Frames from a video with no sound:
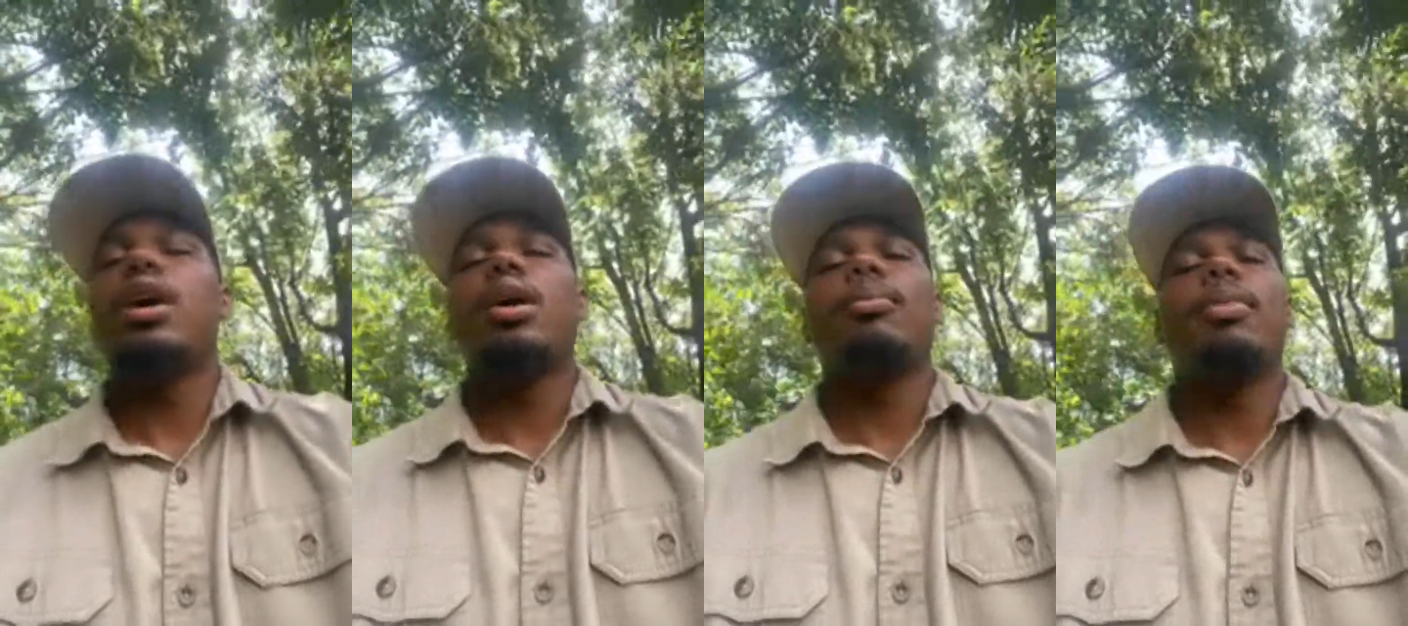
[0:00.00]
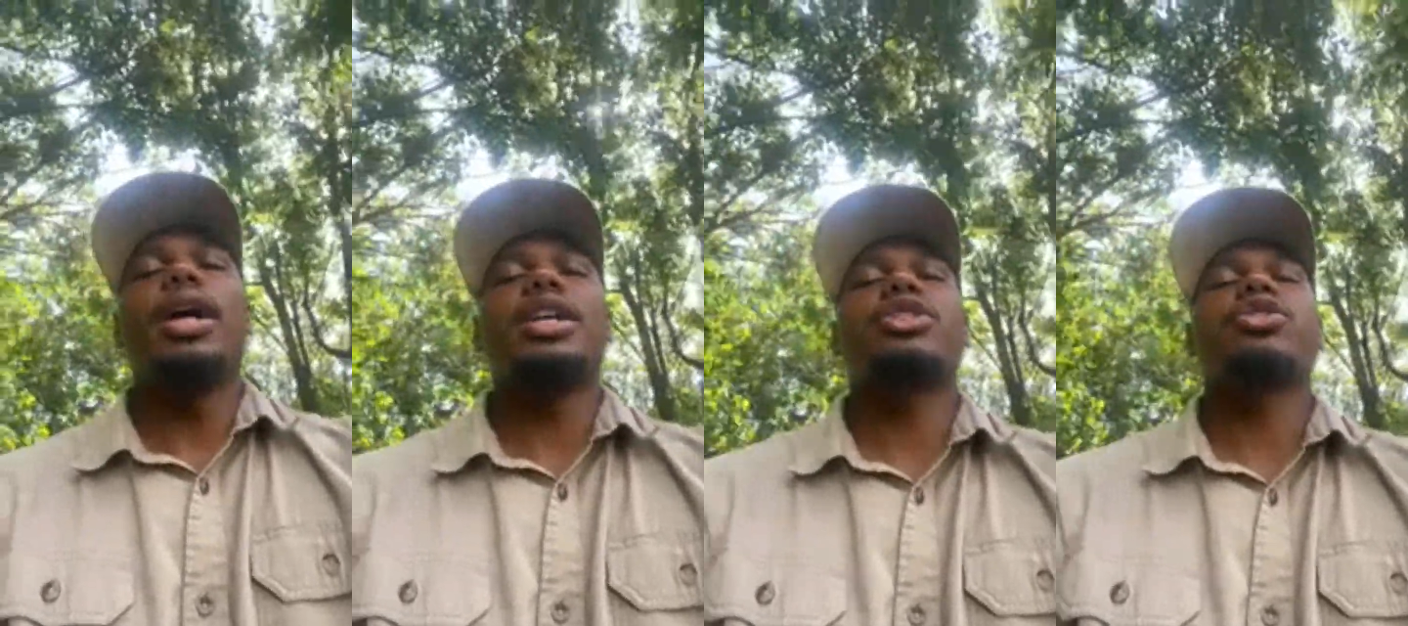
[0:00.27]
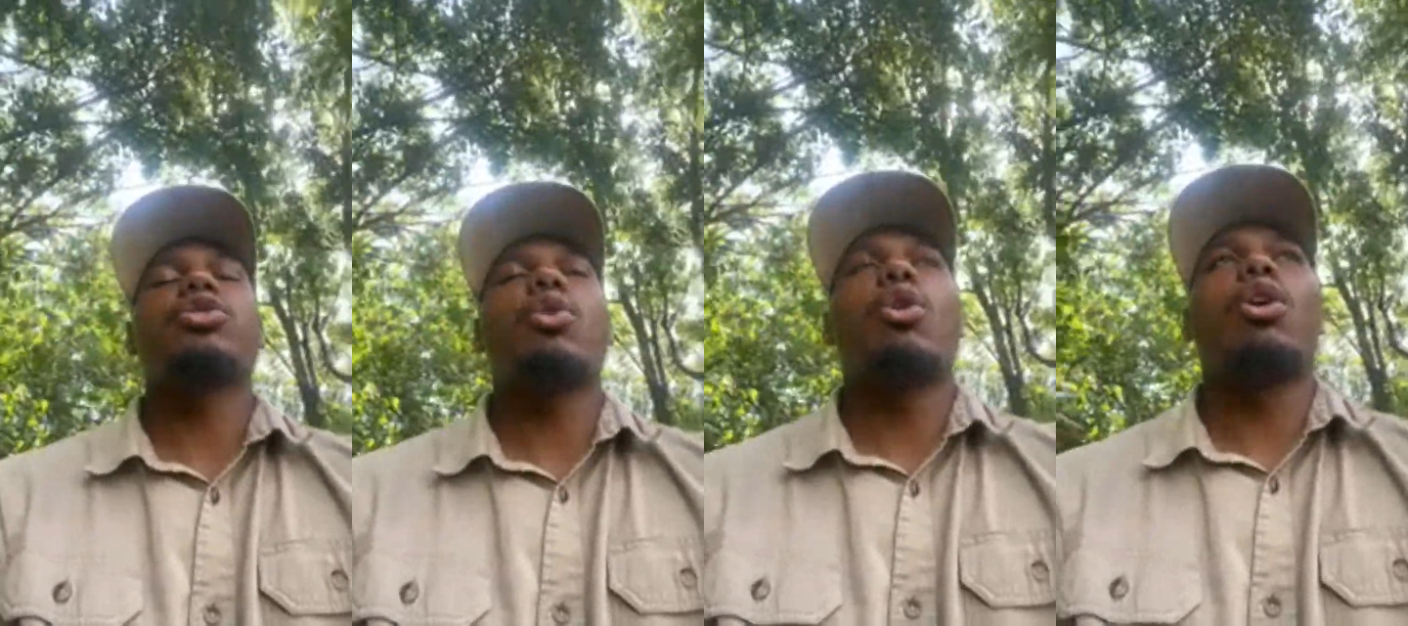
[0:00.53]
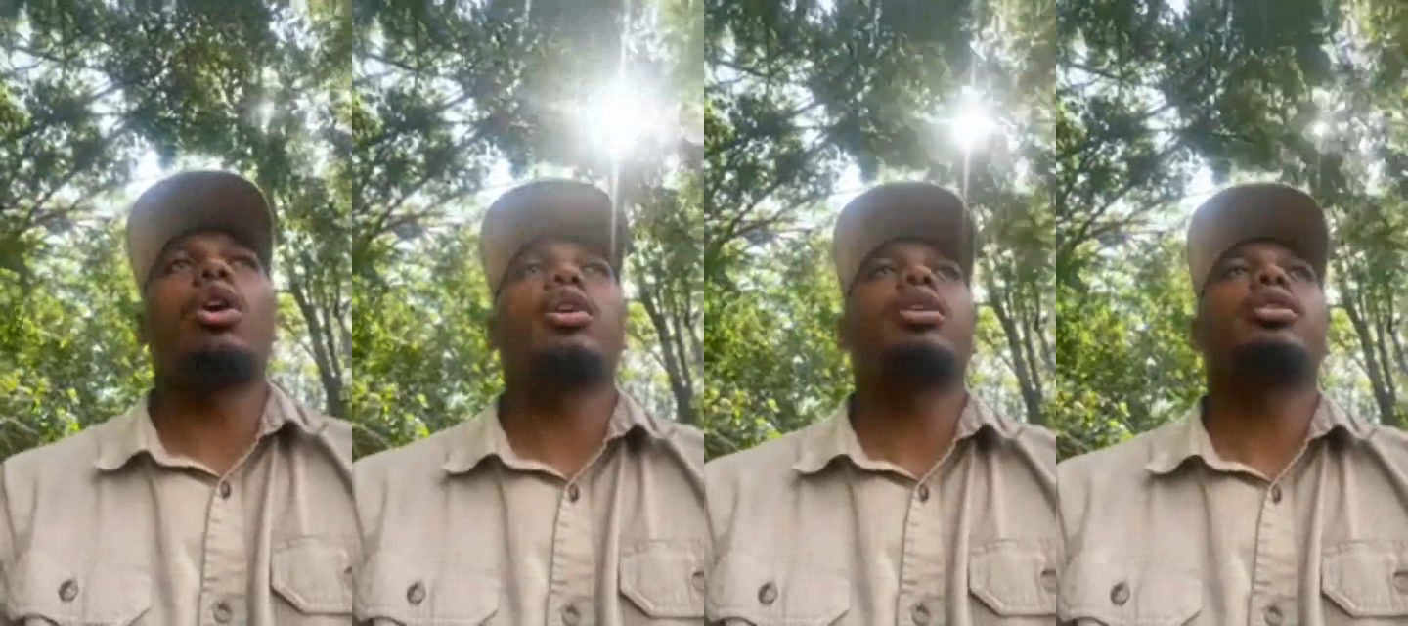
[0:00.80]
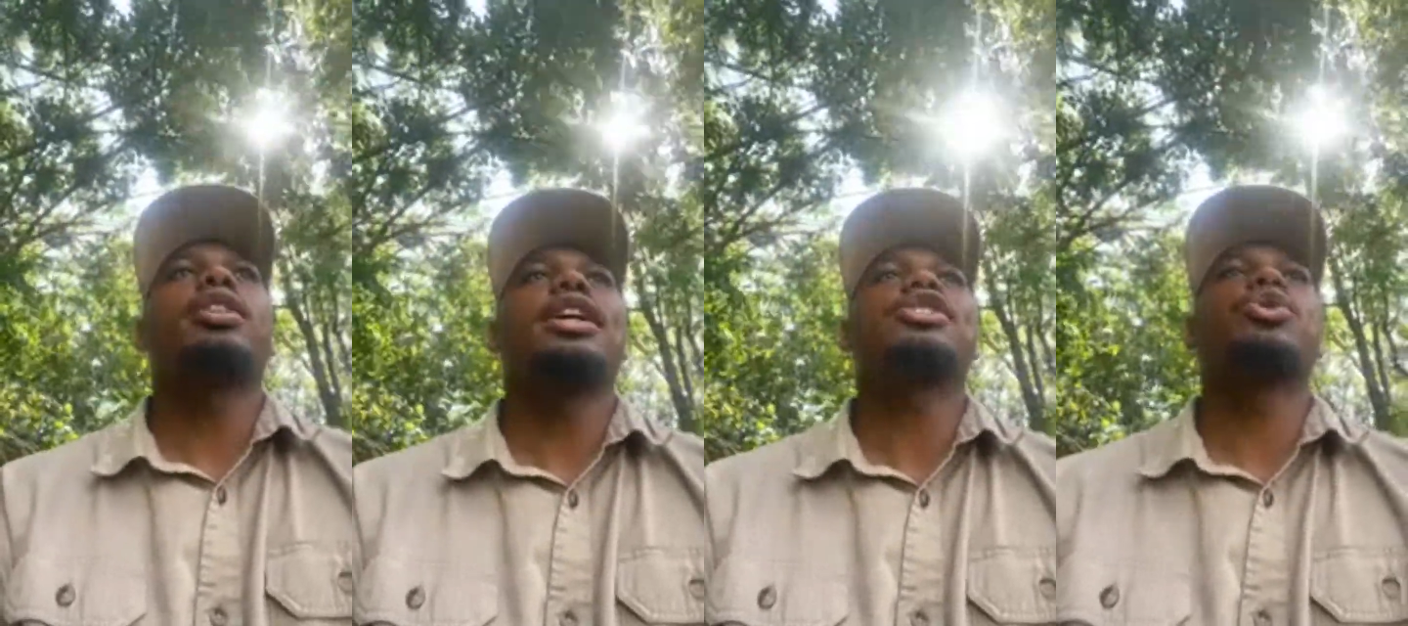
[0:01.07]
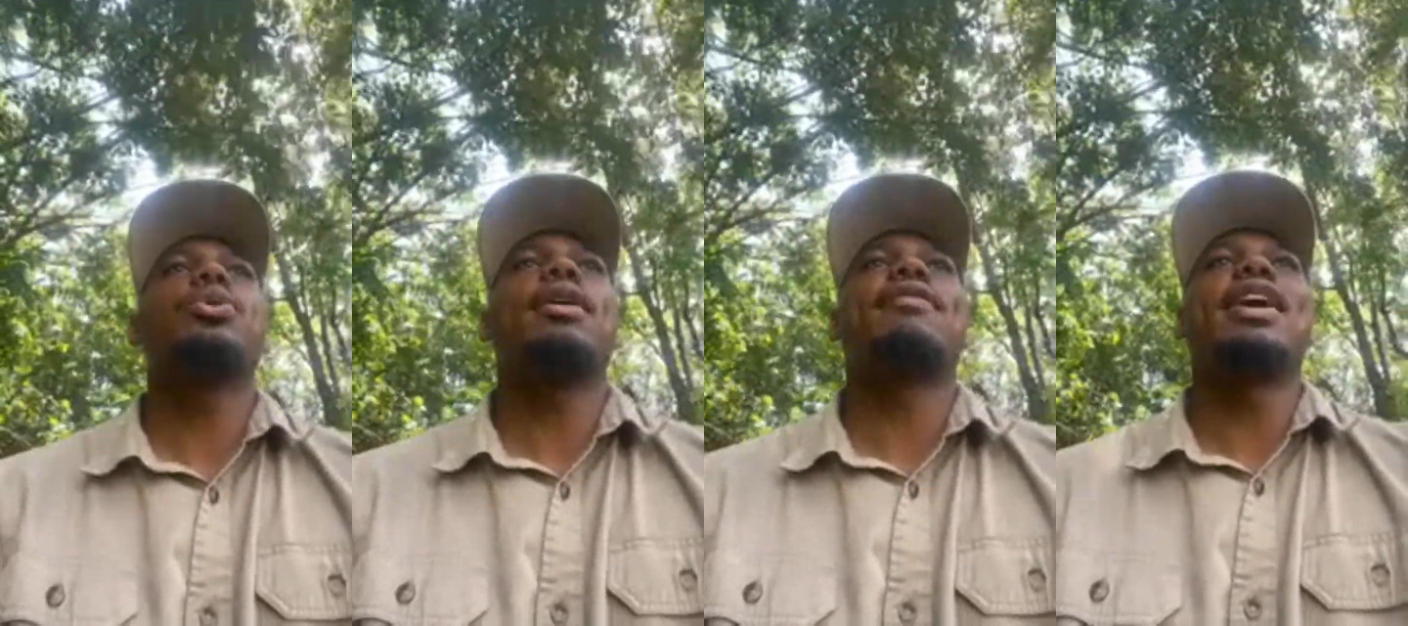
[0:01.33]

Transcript: make sure that you have